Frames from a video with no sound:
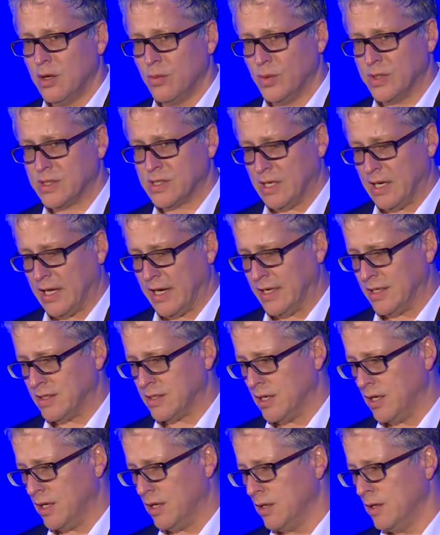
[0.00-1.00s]
with the
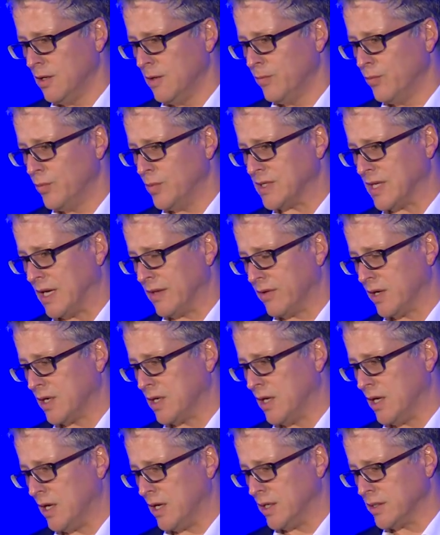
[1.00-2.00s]
lighting, with other
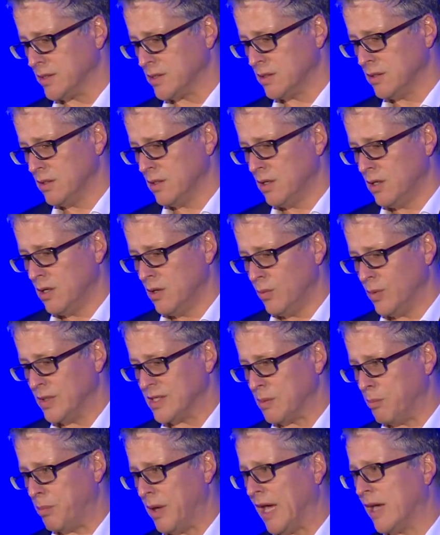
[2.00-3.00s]
cars, with
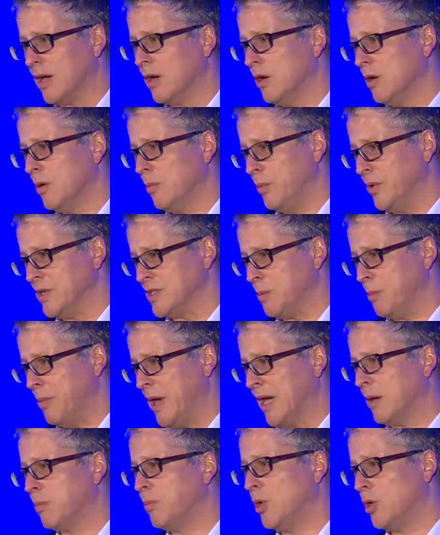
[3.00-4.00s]
a, back, with a
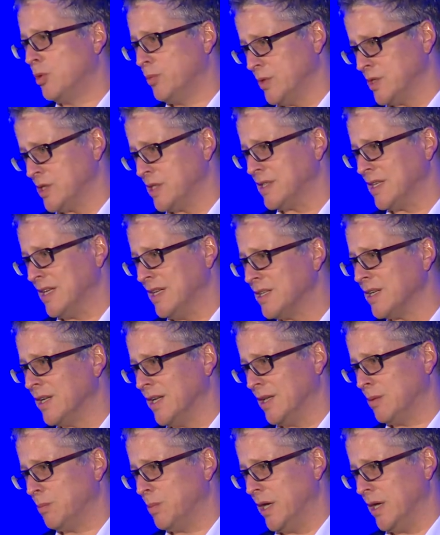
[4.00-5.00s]
backbone which is
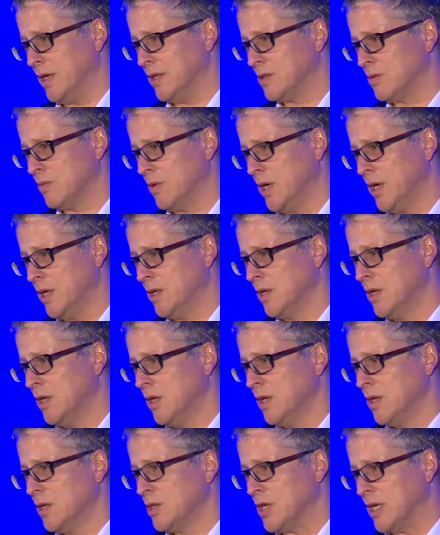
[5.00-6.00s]
internet-based, right?
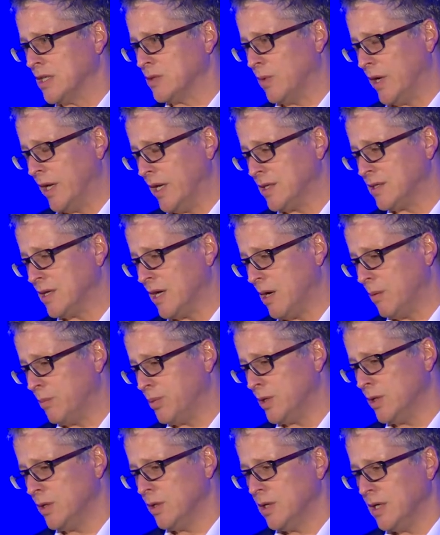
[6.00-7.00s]
Just one
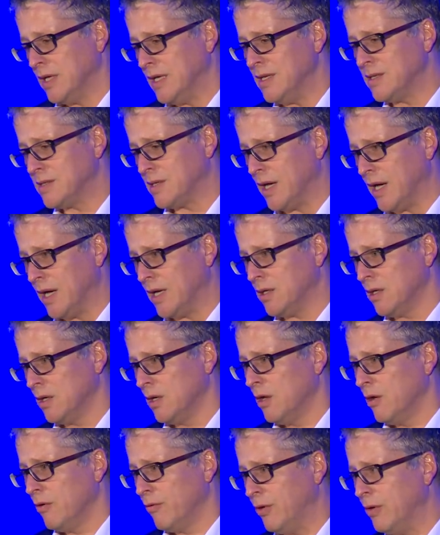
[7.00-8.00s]
example, he said
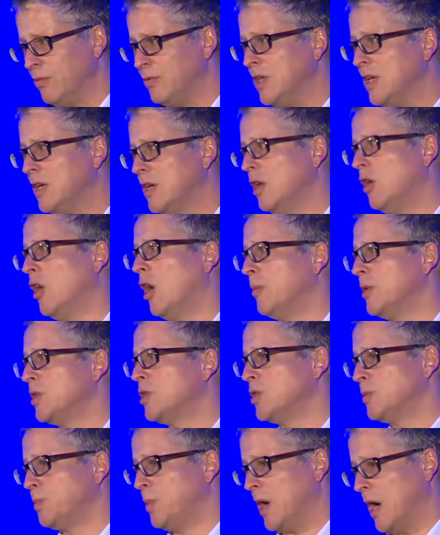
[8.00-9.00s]
50
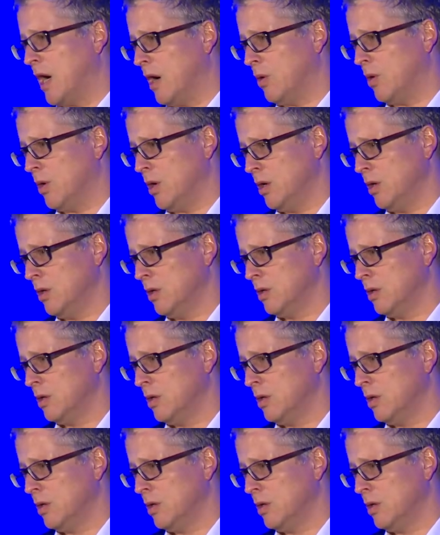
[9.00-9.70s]
kilometers per hour